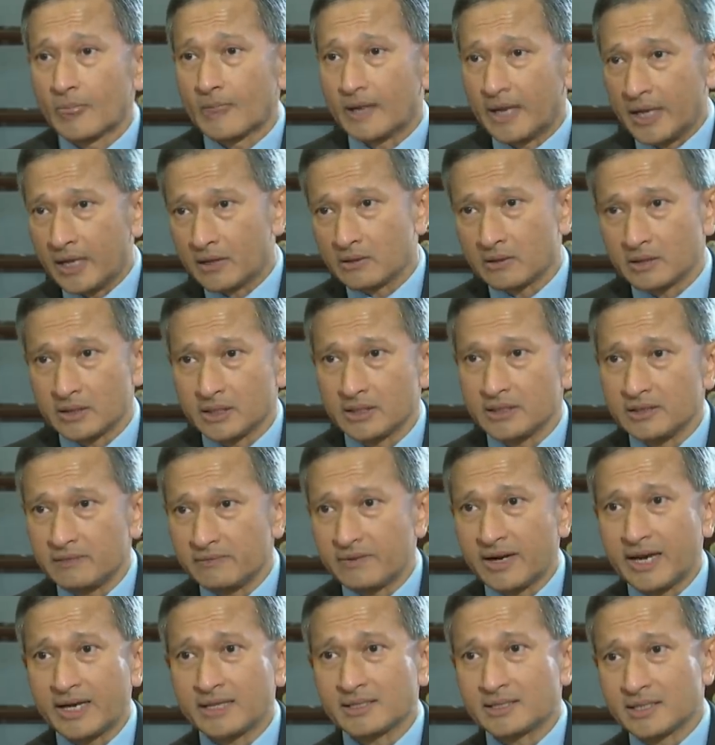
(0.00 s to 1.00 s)
and on a
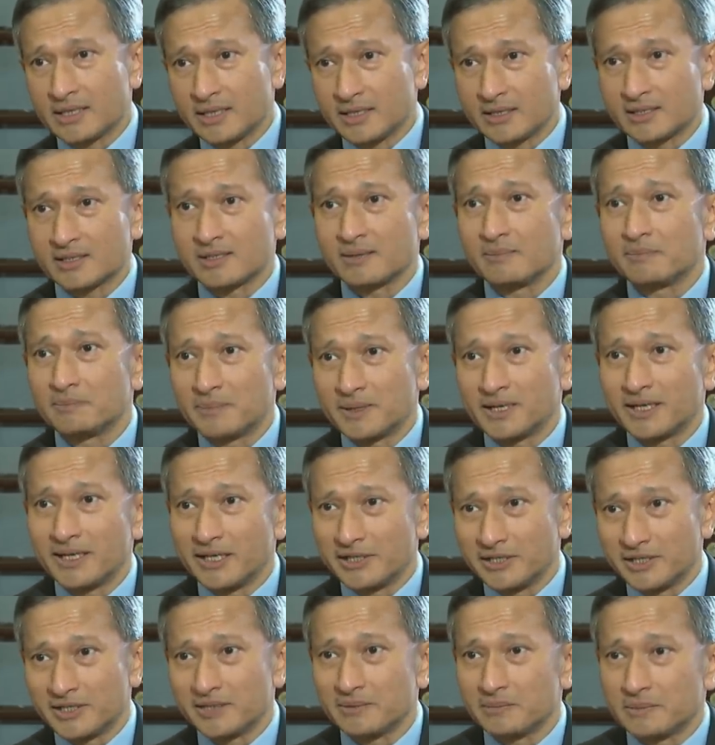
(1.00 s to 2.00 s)
device that is simpler
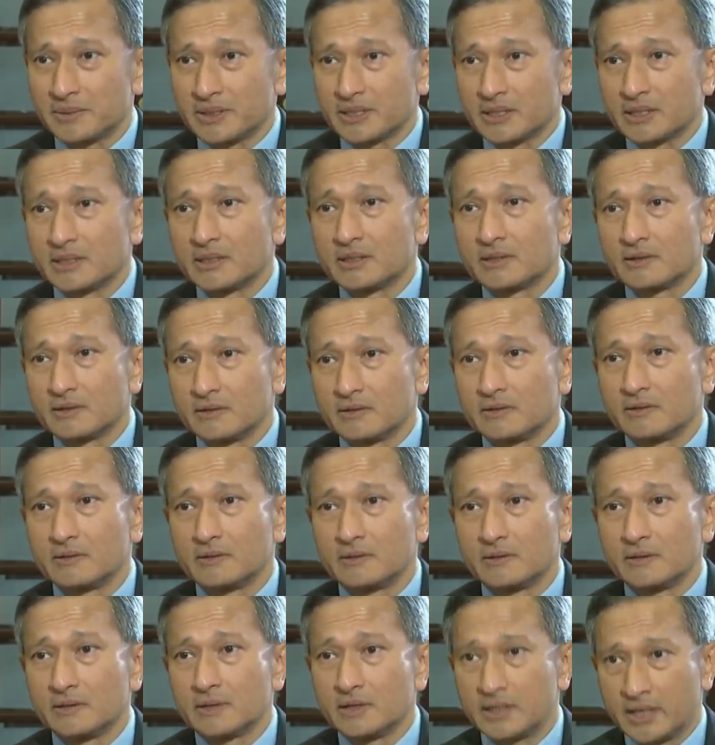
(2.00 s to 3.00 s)
and cheaper
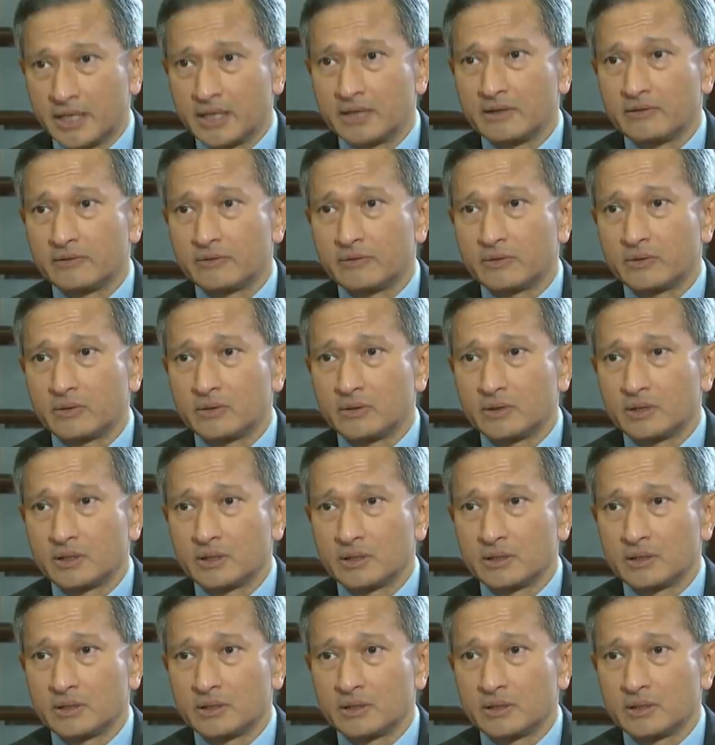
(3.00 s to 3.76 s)
than a phone.